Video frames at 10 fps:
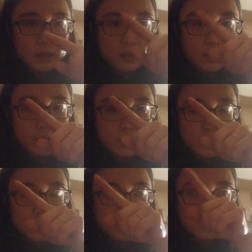Now,
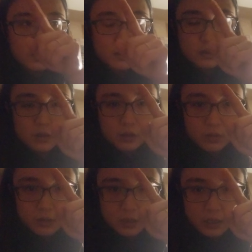you
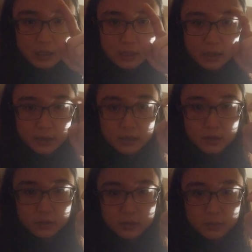see that in
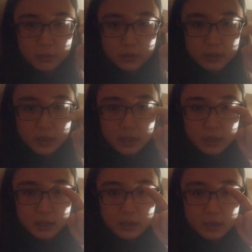those symbols,
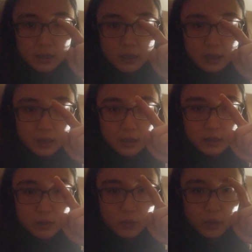
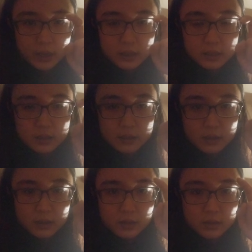in the white,
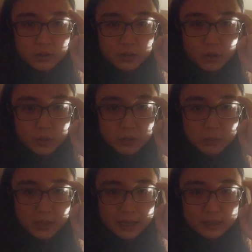there's always a
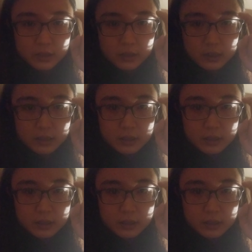black dot.